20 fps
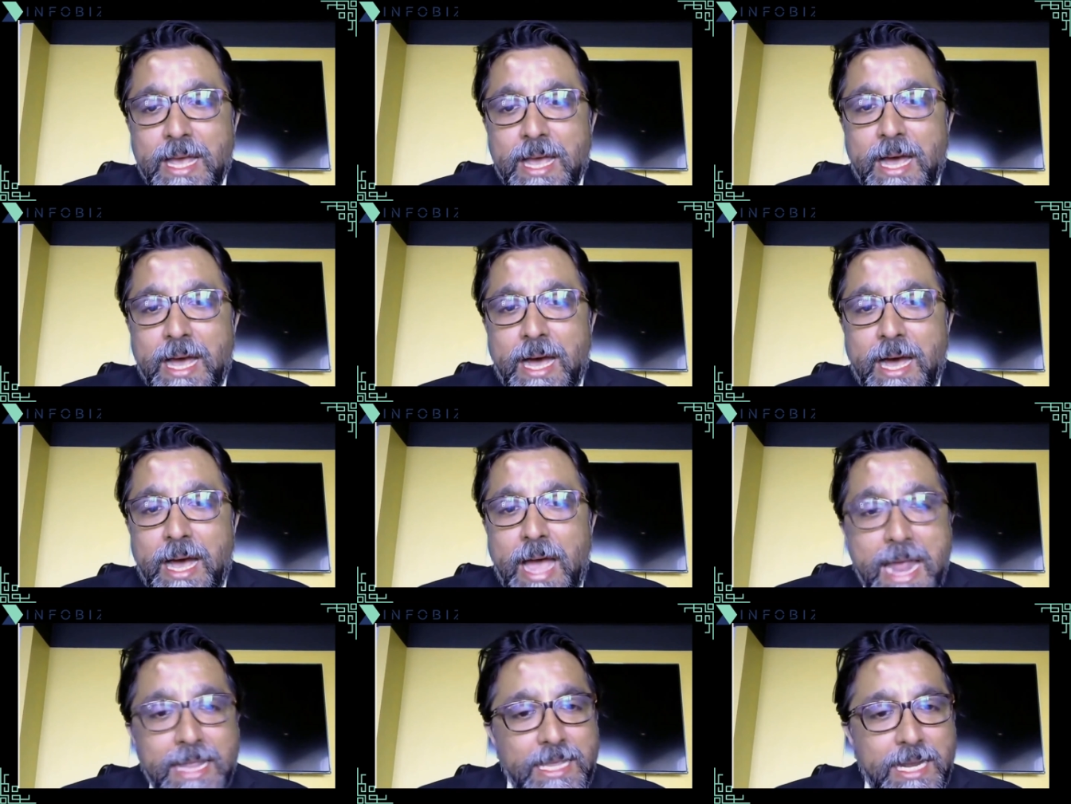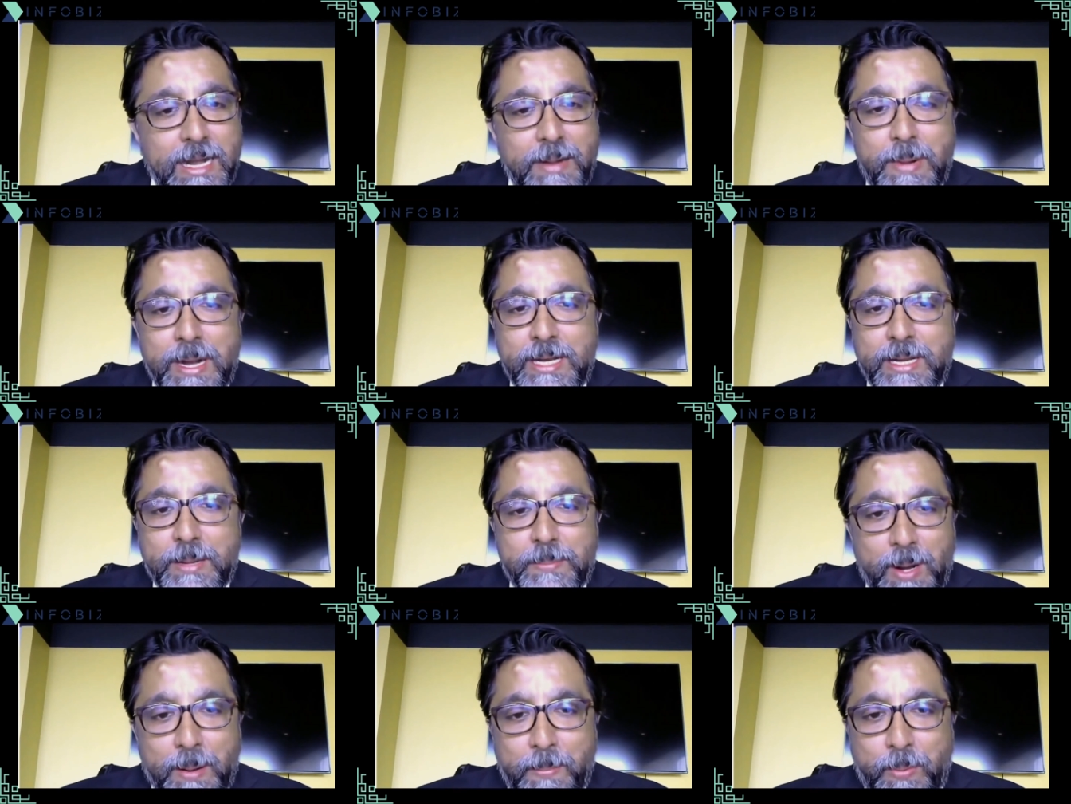And there are
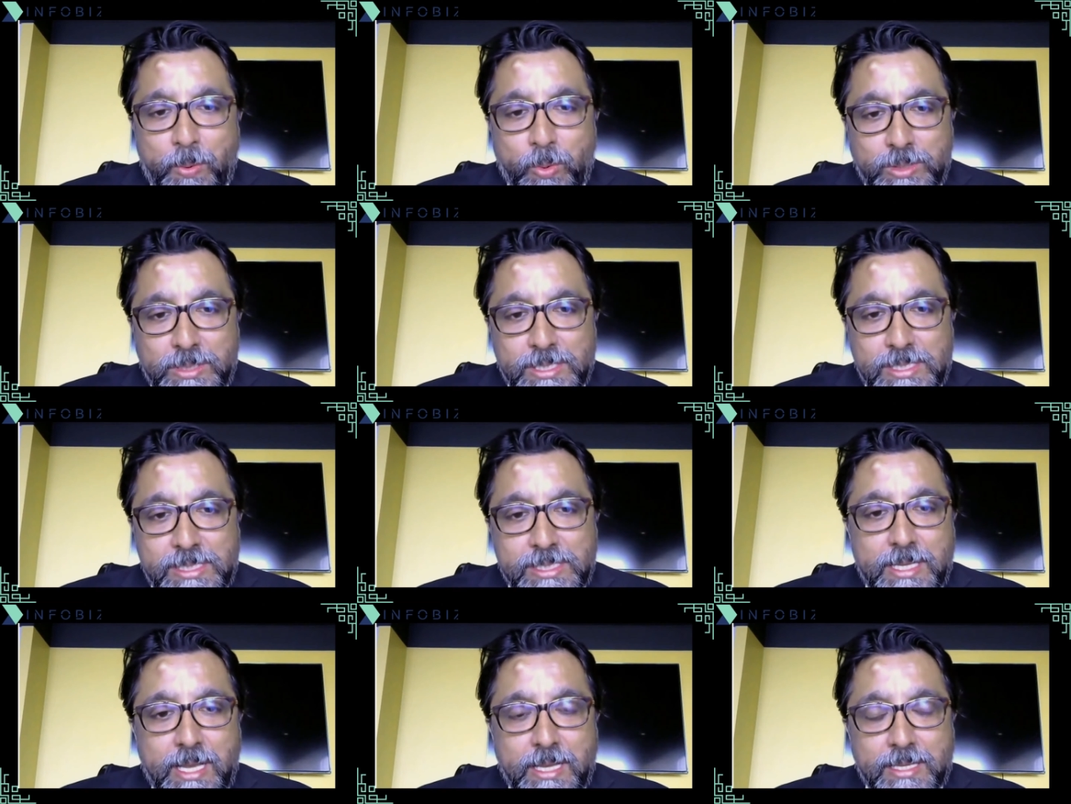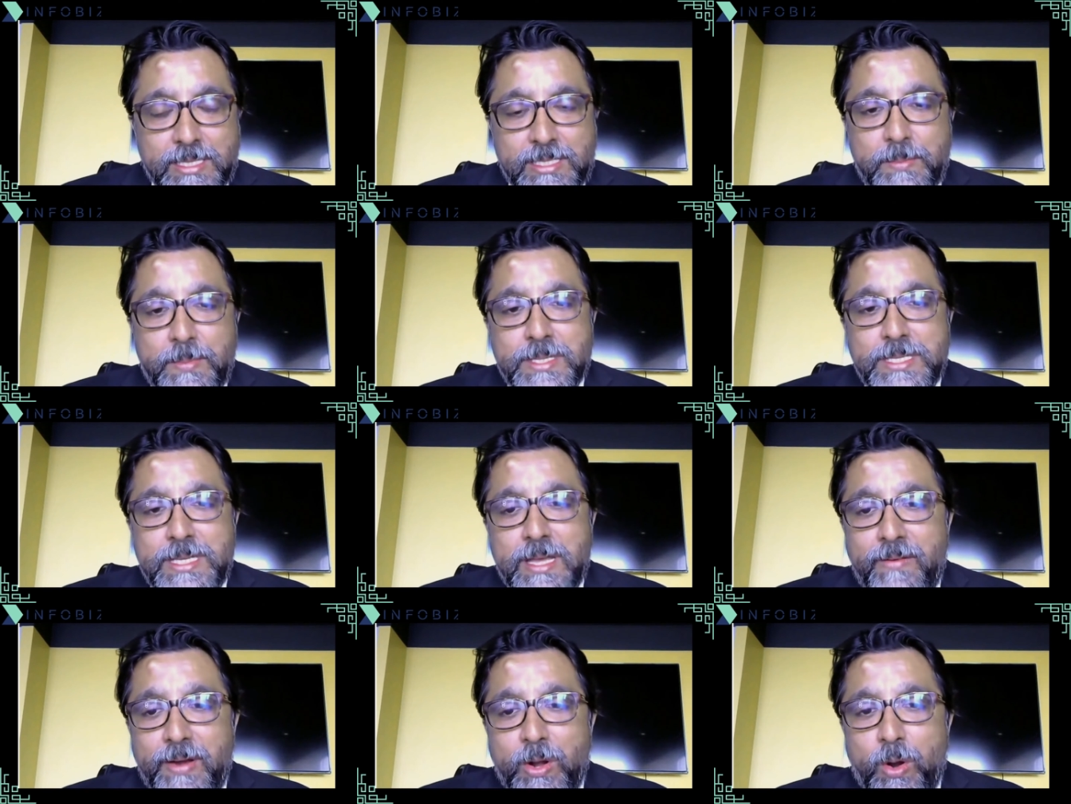multiple approaches customers
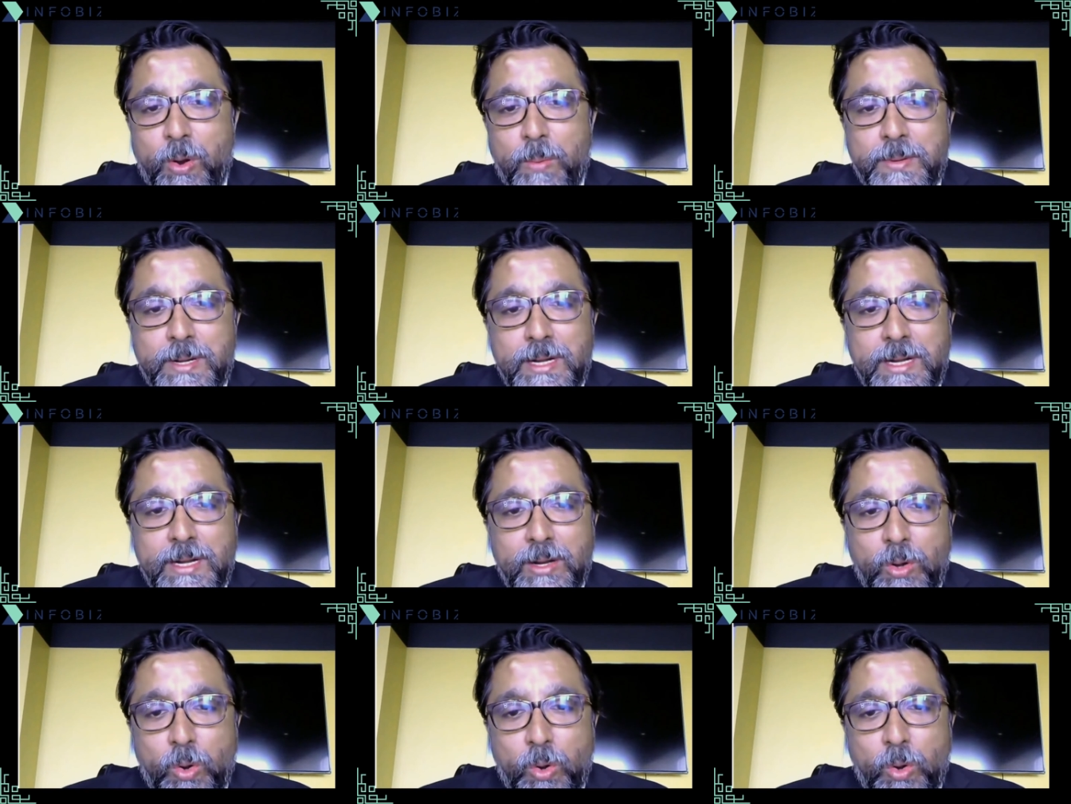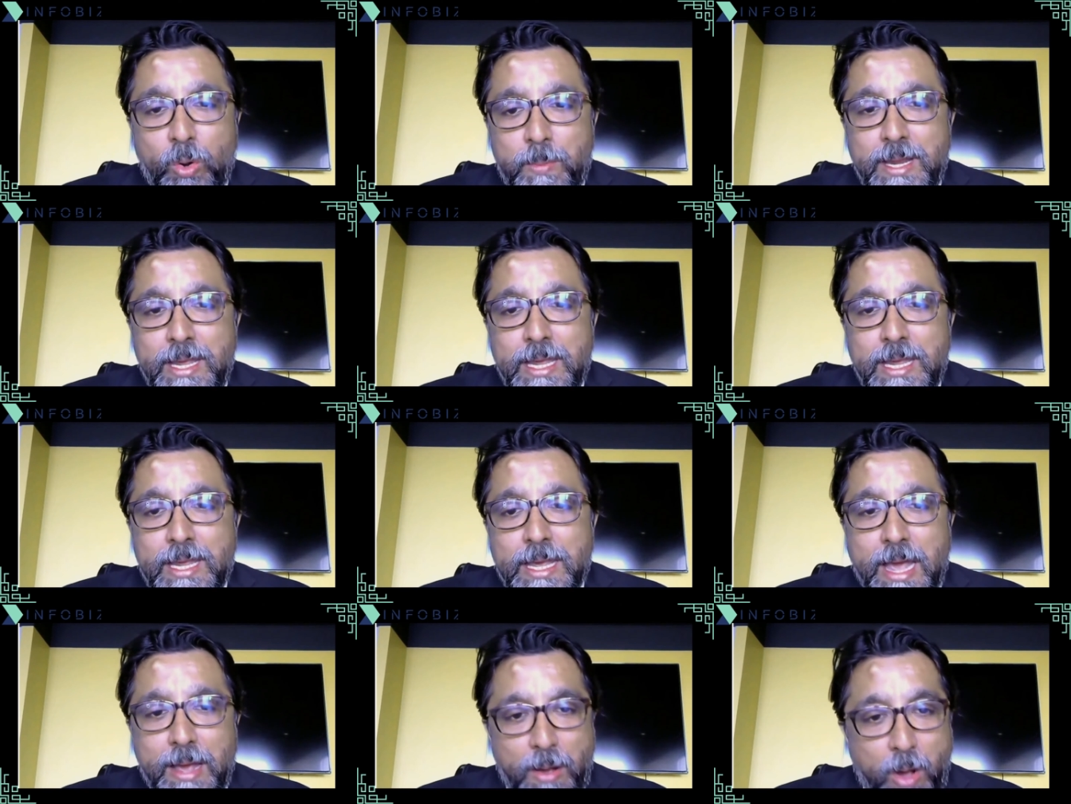have adopted globally.
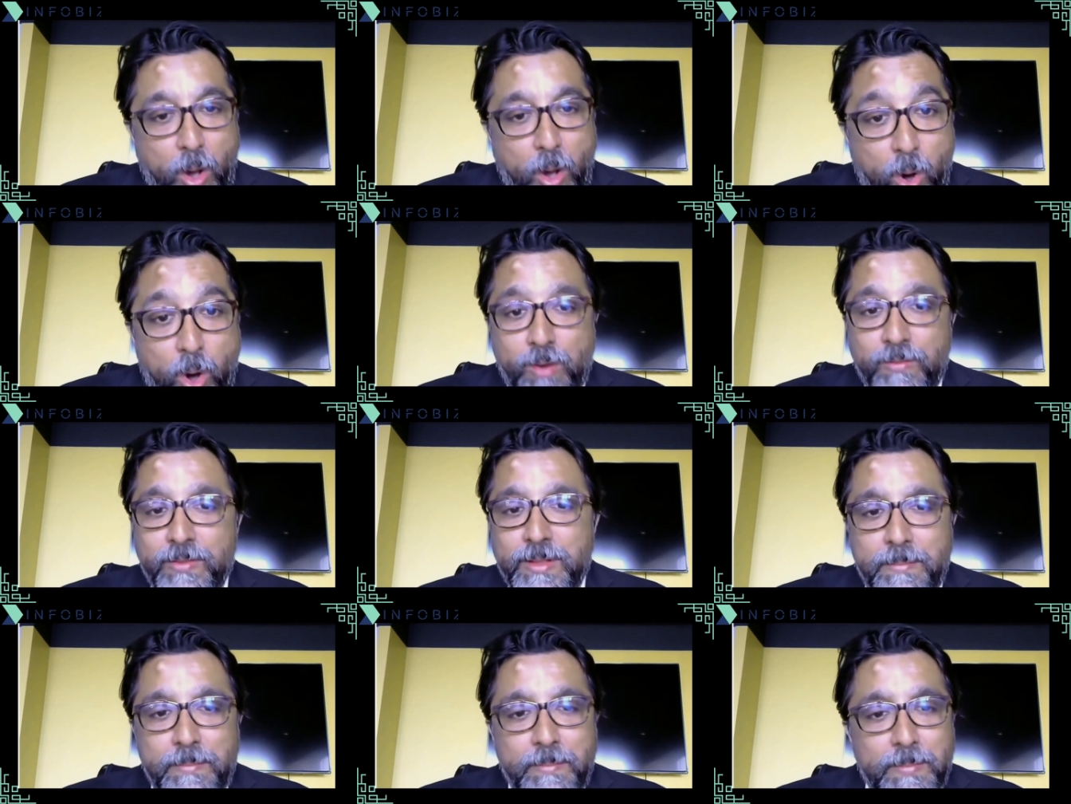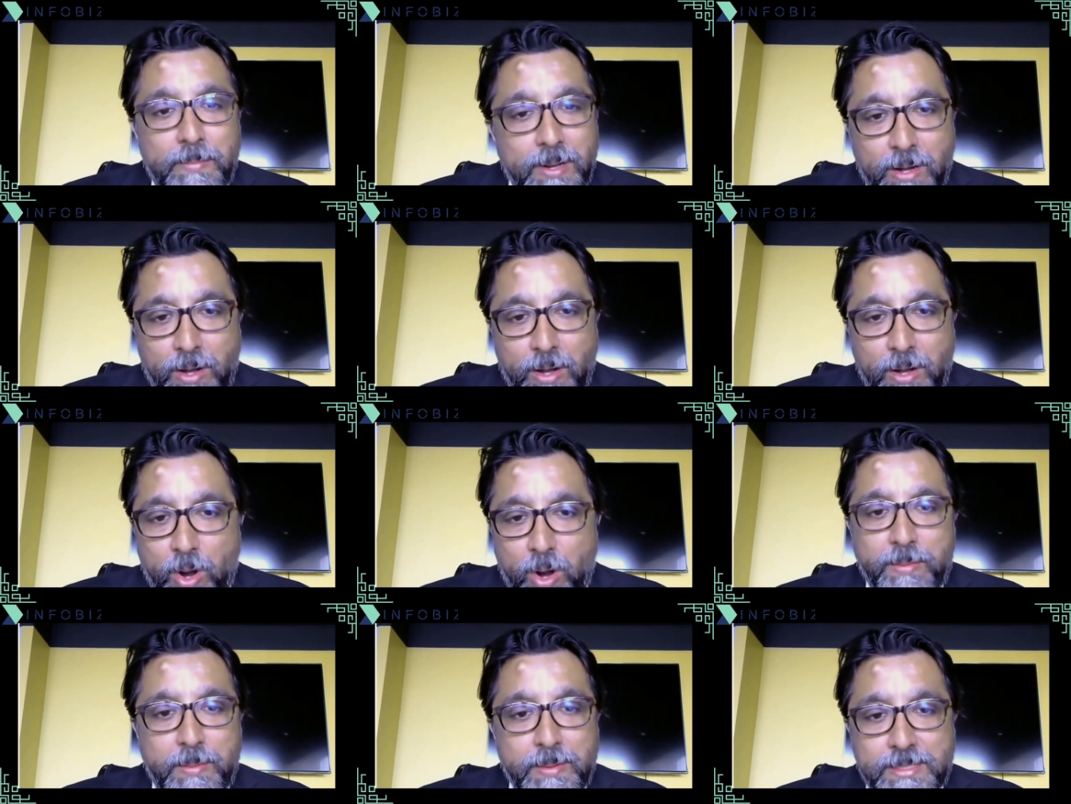All of them, a
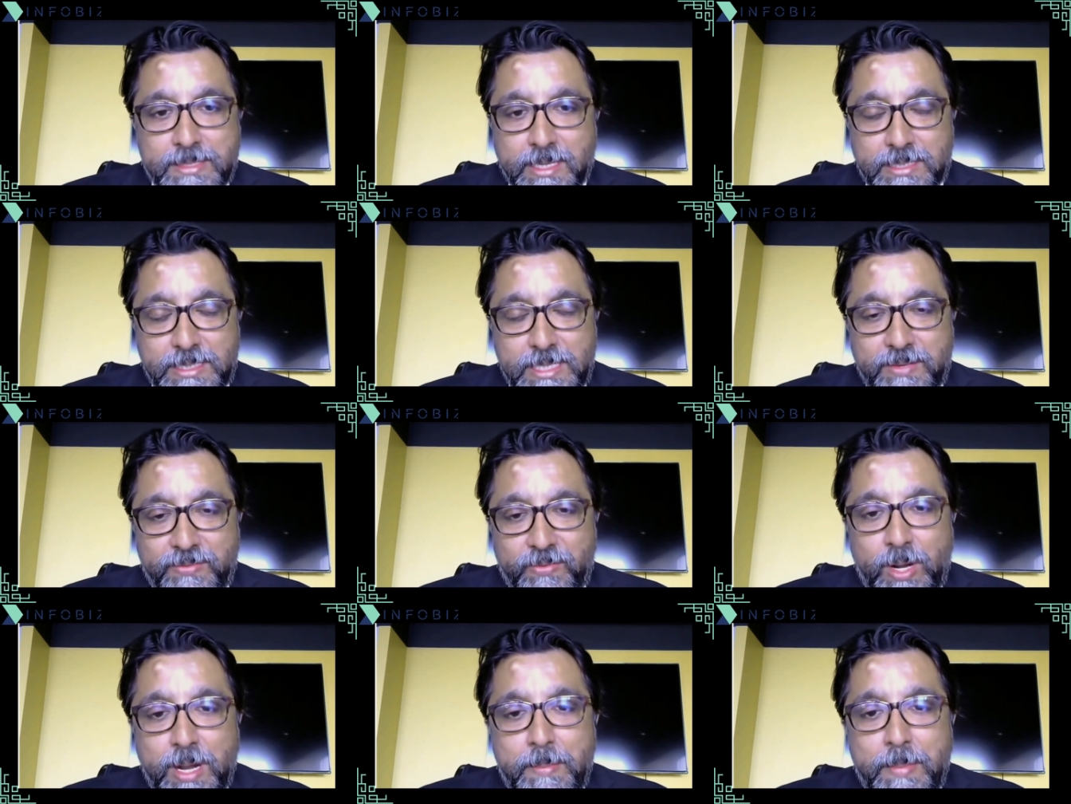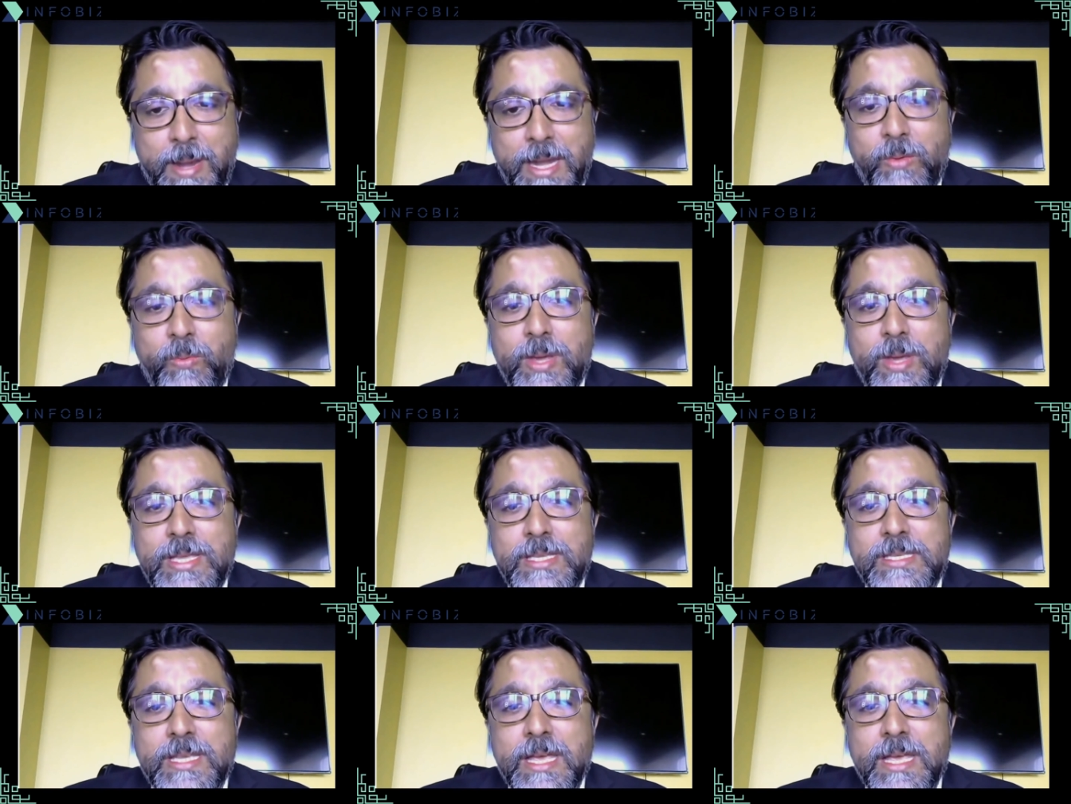lot of them are successful in many
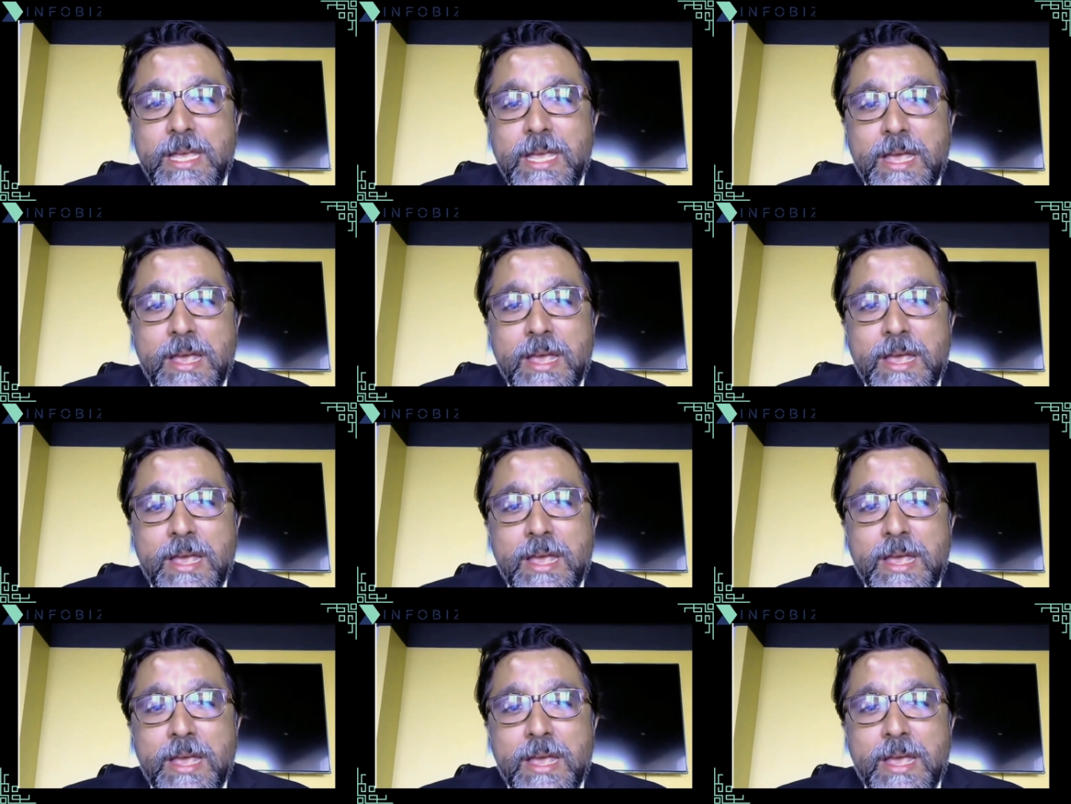ways.